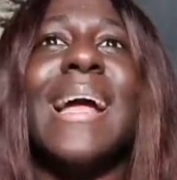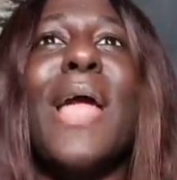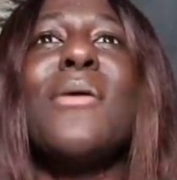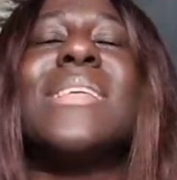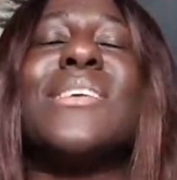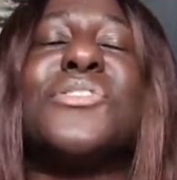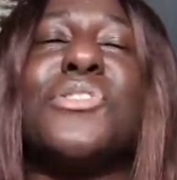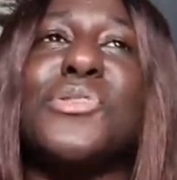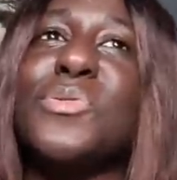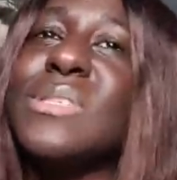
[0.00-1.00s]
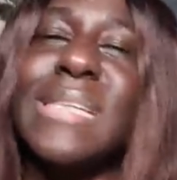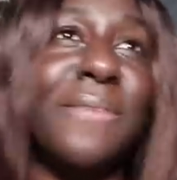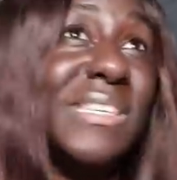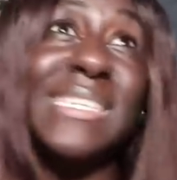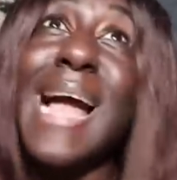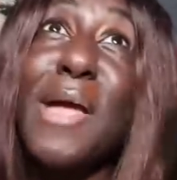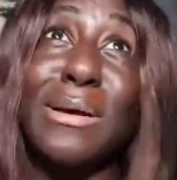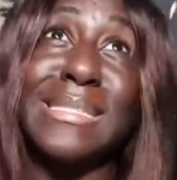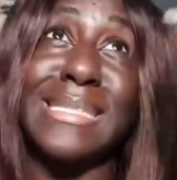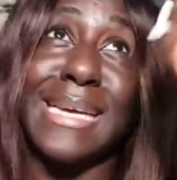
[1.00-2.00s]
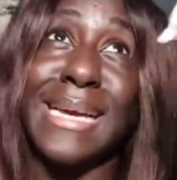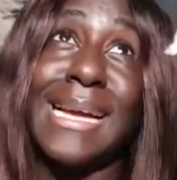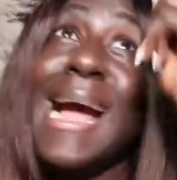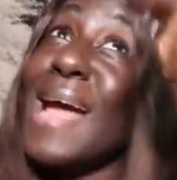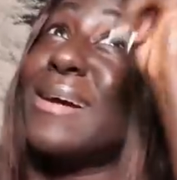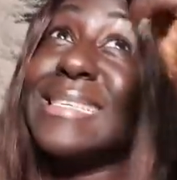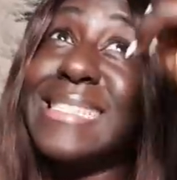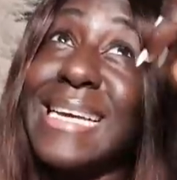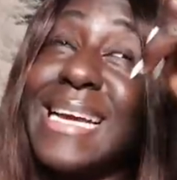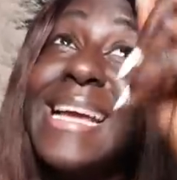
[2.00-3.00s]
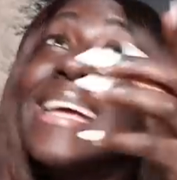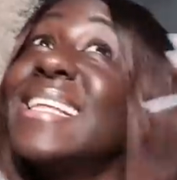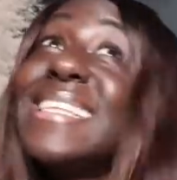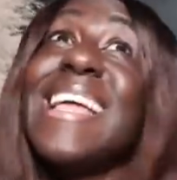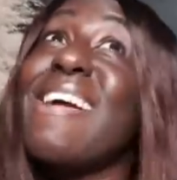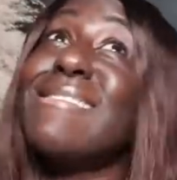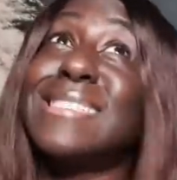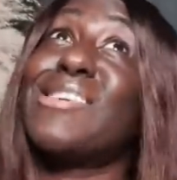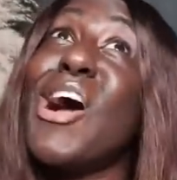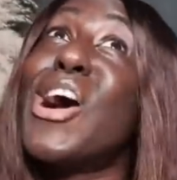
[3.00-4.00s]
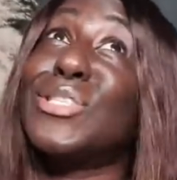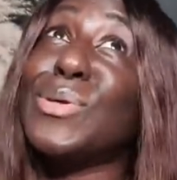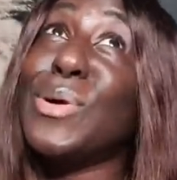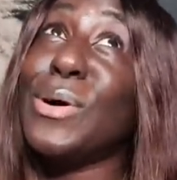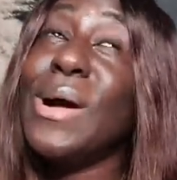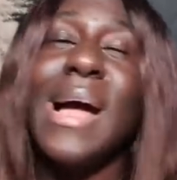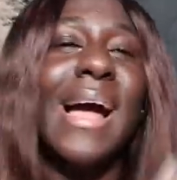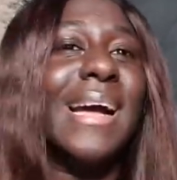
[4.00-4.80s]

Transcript: Kayode is just so savage. Kayode, there is God though.